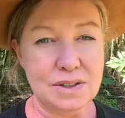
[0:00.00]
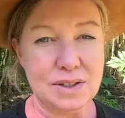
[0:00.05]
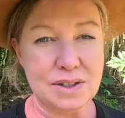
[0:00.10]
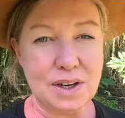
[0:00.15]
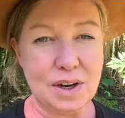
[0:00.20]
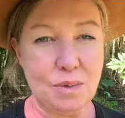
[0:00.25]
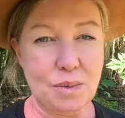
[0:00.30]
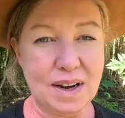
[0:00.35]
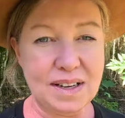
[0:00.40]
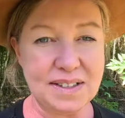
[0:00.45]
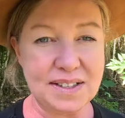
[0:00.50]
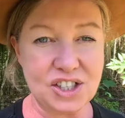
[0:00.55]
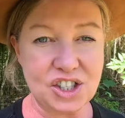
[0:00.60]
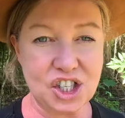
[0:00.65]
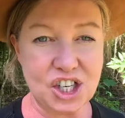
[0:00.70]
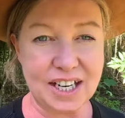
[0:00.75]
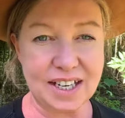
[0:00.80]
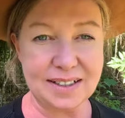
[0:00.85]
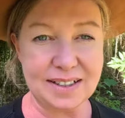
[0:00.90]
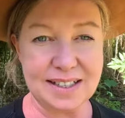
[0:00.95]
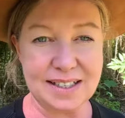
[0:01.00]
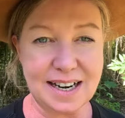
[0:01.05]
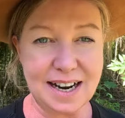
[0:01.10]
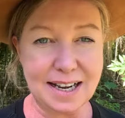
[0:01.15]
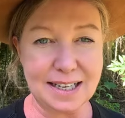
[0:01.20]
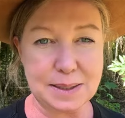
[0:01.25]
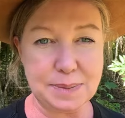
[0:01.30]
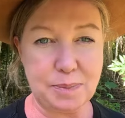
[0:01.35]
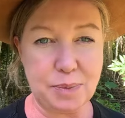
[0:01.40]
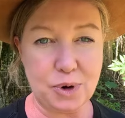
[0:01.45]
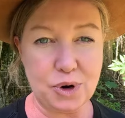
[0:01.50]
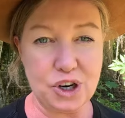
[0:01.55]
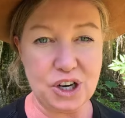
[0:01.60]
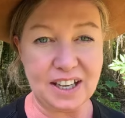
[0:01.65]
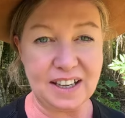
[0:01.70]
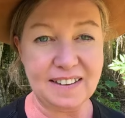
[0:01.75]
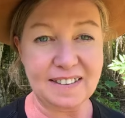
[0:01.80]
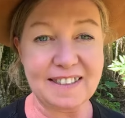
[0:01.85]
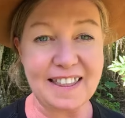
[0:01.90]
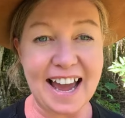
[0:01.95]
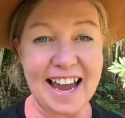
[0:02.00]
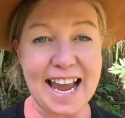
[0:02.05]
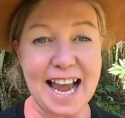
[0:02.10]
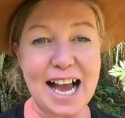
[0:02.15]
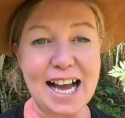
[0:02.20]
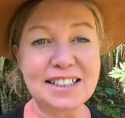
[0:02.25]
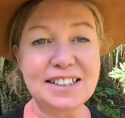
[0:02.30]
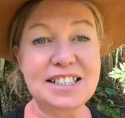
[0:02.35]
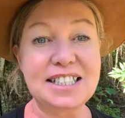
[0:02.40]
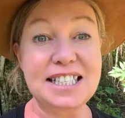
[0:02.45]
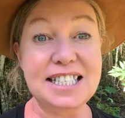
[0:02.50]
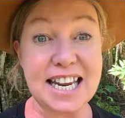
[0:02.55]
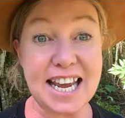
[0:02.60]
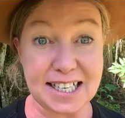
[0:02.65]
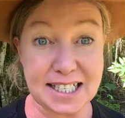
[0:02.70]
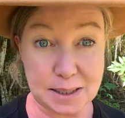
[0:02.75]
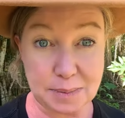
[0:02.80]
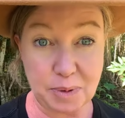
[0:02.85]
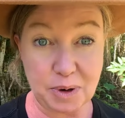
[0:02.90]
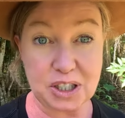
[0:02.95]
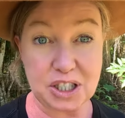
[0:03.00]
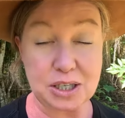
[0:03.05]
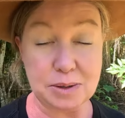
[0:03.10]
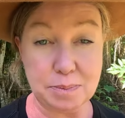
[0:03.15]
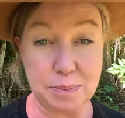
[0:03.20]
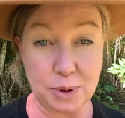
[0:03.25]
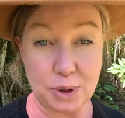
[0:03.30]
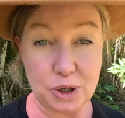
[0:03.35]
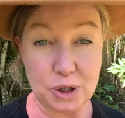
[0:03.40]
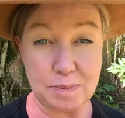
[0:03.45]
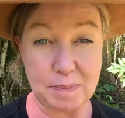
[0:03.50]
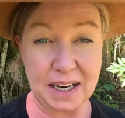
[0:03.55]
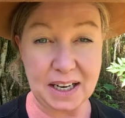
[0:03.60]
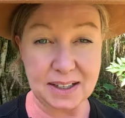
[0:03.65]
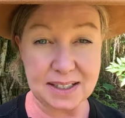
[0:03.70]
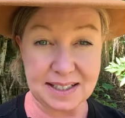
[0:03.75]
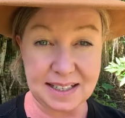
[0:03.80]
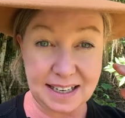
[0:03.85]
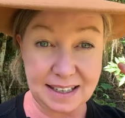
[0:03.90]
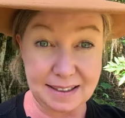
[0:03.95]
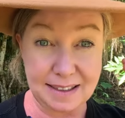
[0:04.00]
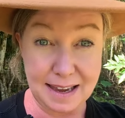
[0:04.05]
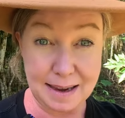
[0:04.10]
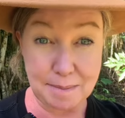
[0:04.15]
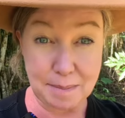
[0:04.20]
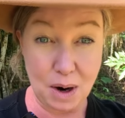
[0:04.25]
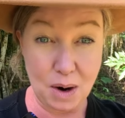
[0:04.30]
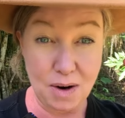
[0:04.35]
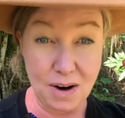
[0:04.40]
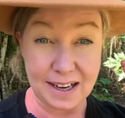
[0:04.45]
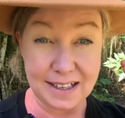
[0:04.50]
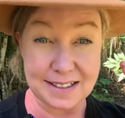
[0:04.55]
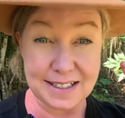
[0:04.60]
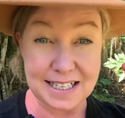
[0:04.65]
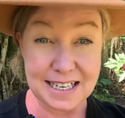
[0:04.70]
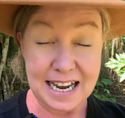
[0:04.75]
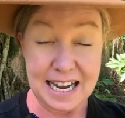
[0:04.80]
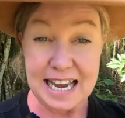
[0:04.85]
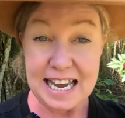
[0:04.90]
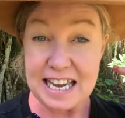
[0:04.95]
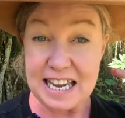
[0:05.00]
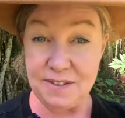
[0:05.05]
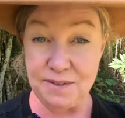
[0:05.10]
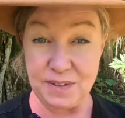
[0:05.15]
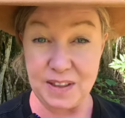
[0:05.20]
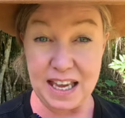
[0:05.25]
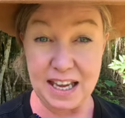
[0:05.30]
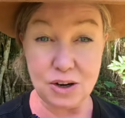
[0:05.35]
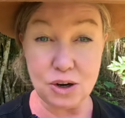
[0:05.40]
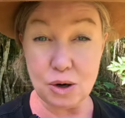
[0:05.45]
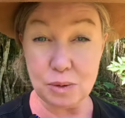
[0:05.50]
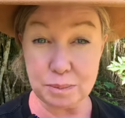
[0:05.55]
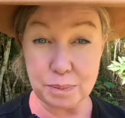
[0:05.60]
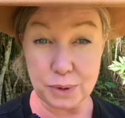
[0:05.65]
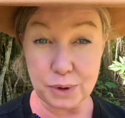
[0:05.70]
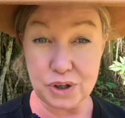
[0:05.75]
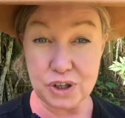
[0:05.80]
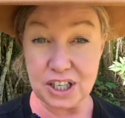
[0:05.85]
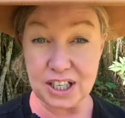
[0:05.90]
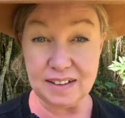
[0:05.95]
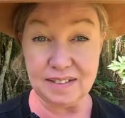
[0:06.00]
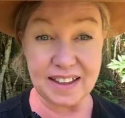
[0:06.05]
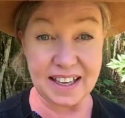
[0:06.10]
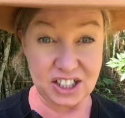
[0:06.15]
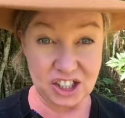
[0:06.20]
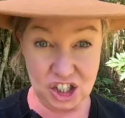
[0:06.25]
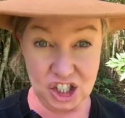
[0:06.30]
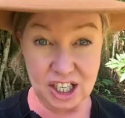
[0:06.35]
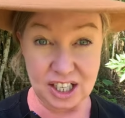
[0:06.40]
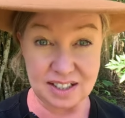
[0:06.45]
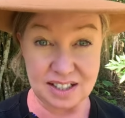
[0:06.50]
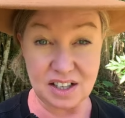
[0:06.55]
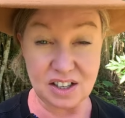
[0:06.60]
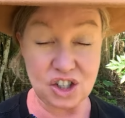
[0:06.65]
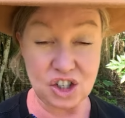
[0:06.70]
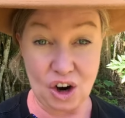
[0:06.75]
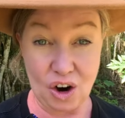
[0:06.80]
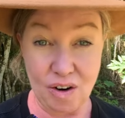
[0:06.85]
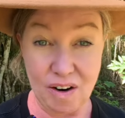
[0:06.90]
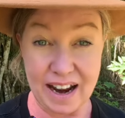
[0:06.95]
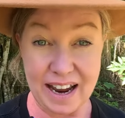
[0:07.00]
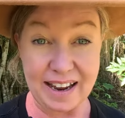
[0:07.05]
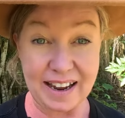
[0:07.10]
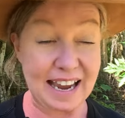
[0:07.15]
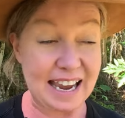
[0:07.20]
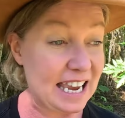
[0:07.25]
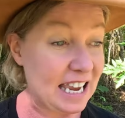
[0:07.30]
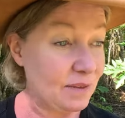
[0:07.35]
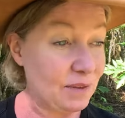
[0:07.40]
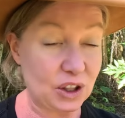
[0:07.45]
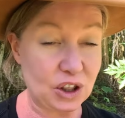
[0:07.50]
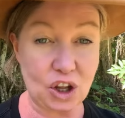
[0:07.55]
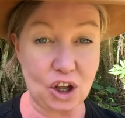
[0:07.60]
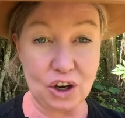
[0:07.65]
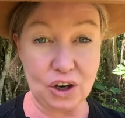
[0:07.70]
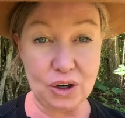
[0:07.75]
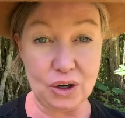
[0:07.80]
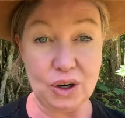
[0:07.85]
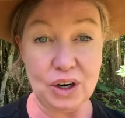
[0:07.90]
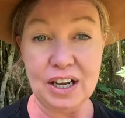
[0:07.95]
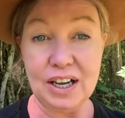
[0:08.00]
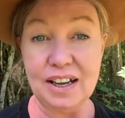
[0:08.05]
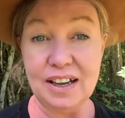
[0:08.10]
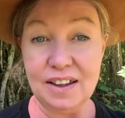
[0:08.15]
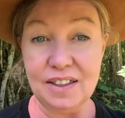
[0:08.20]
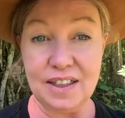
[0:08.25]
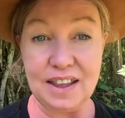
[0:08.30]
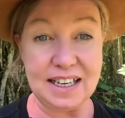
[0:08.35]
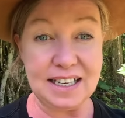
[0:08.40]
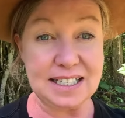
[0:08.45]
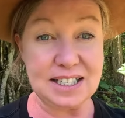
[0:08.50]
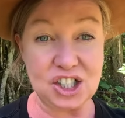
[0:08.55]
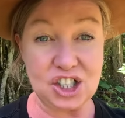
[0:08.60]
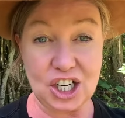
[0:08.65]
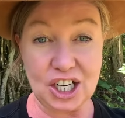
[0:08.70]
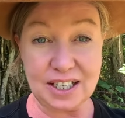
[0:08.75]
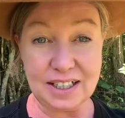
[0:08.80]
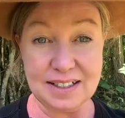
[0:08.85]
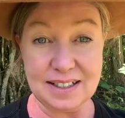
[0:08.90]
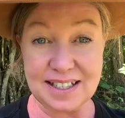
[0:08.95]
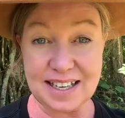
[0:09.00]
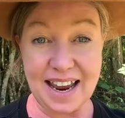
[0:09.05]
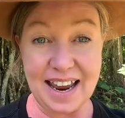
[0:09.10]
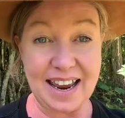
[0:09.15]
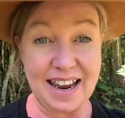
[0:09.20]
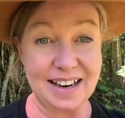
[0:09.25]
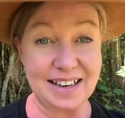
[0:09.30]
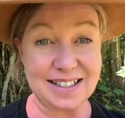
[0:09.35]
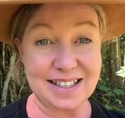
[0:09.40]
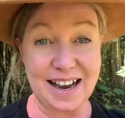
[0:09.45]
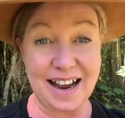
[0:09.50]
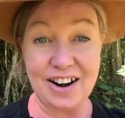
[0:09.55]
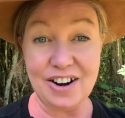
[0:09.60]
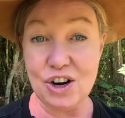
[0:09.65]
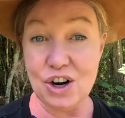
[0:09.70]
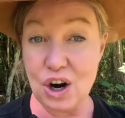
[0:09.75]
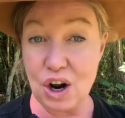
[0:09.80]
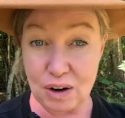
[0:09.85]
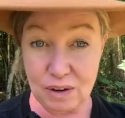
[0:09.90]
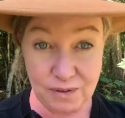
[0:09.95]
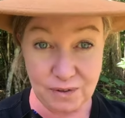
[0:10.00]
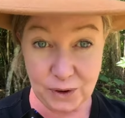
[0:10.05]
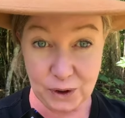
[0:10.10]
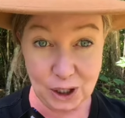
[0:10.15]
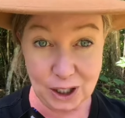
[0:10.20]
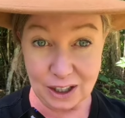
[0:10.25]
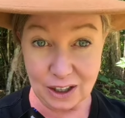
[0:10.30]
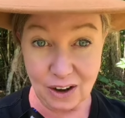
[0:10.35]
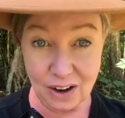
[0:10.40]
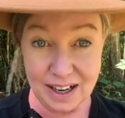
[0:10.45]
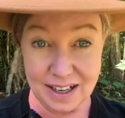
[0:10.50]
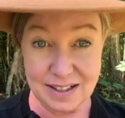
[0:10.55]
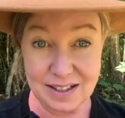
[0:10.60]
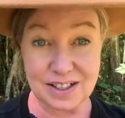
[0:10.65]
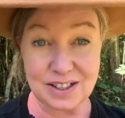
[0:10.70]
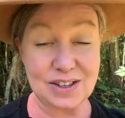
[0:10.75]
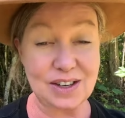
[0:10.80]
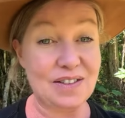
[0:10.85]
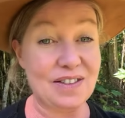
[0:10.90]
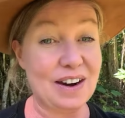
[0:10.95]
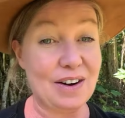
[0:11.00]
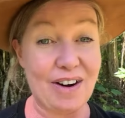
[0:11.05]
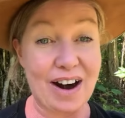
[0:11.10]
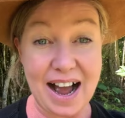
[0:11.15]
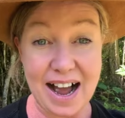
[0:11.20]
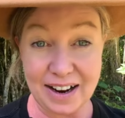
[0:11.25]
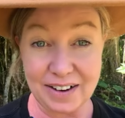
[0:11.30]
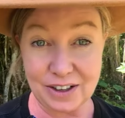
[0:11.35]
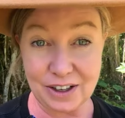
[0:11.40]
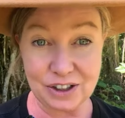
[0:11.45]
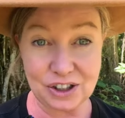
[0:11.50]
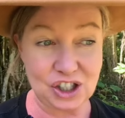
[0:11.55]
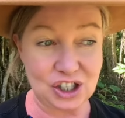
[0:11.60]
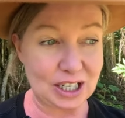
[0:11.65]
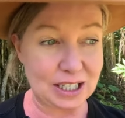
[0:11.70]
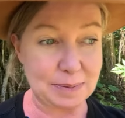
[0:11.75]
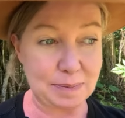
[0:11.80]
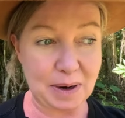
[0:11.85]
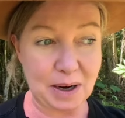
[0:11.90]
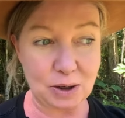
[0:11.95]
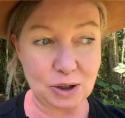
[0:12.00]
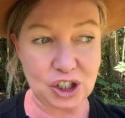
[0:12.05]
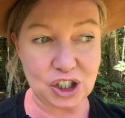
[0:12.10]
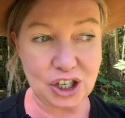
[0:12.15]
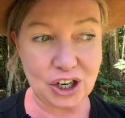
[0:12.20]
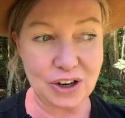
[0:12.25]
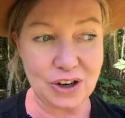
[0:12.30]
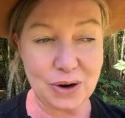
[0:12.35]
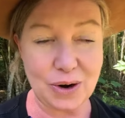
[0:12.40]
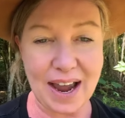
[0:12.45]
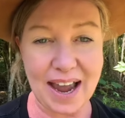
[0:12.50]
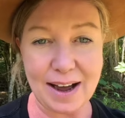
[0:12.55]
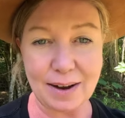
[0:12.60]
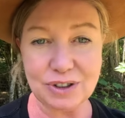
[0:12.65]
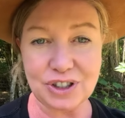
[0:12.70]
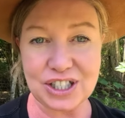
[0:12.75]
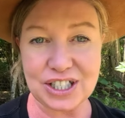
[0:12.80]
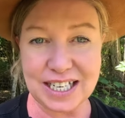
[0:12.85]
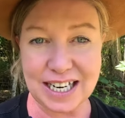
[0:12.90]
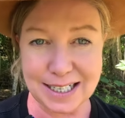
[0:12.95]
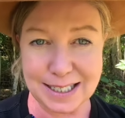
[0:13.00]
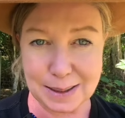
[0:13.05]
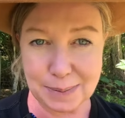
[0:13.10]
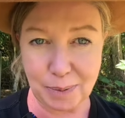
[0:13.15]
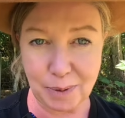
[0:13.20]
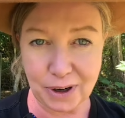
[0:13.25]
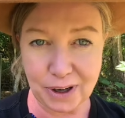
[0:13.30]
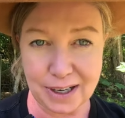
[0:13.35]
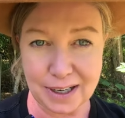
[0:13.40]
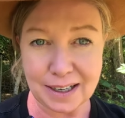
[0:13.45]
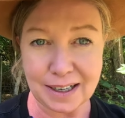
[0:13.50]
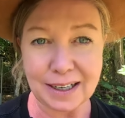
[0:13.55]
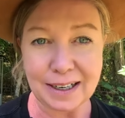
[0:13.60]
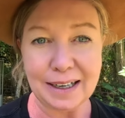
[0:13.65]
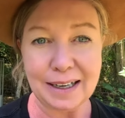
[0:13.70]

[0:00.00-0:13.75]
So once a chicken starts brooding, they are desperate to brood because in their mind, if they're not brooding, their chicks are dying. Even though these chickens' eggs are not fertilized, so there are no chicks, but I'll show you how desperate